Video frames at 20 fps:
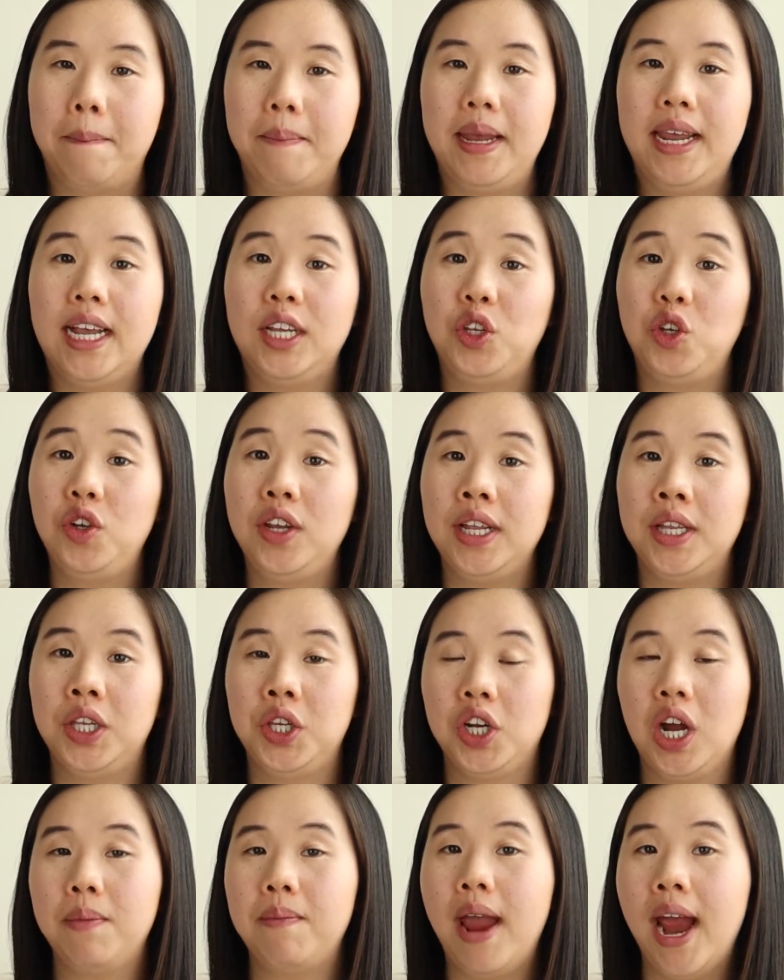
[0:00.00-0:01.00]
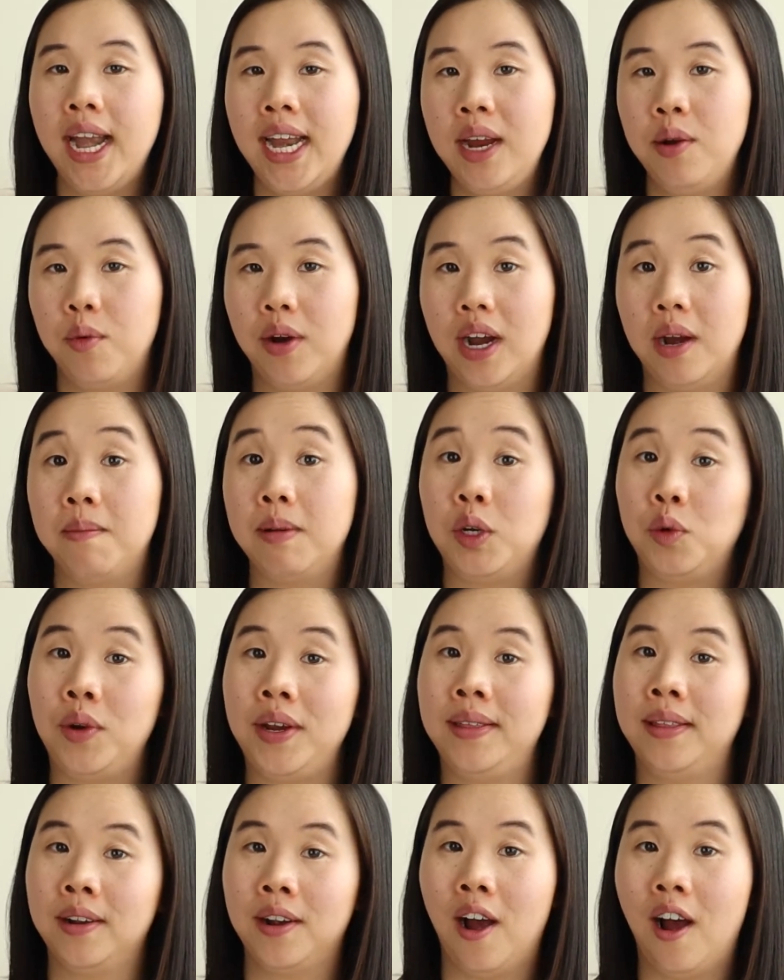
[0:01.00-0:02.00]
because you can stop anywhere
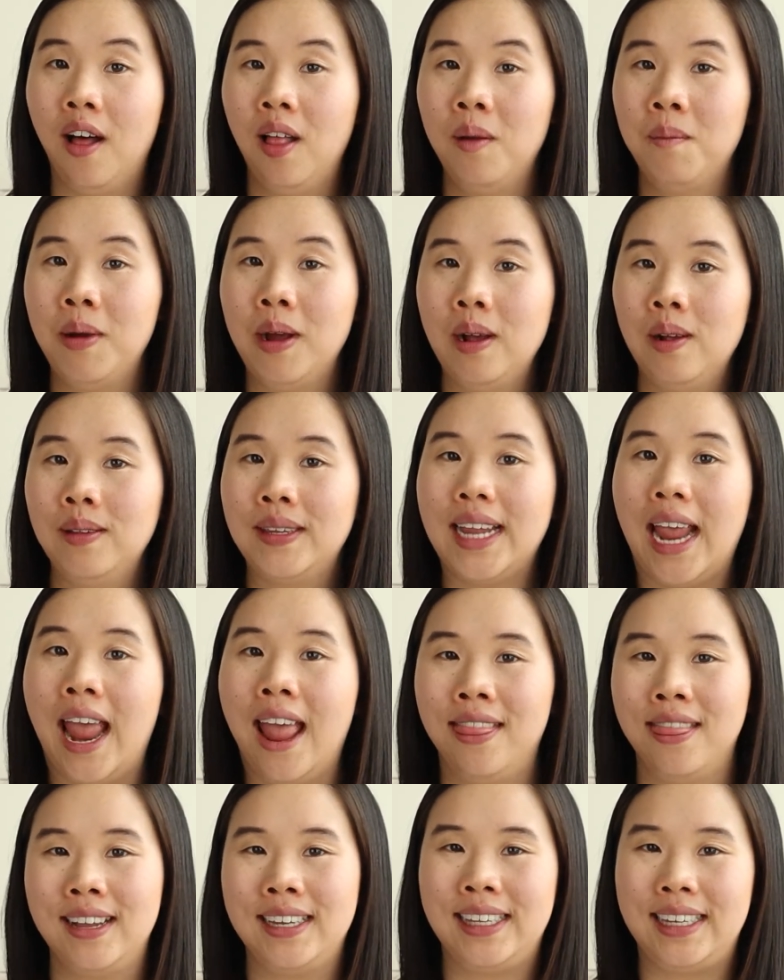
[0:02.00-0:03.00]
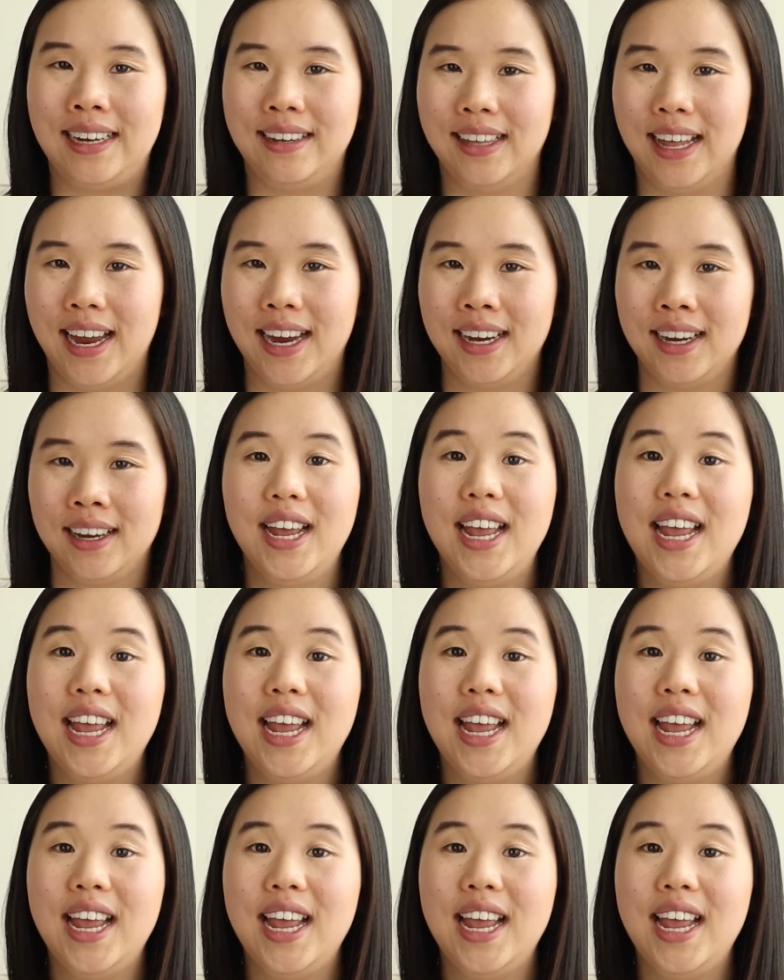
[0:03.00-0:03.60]
between the collarbones and the ceiling.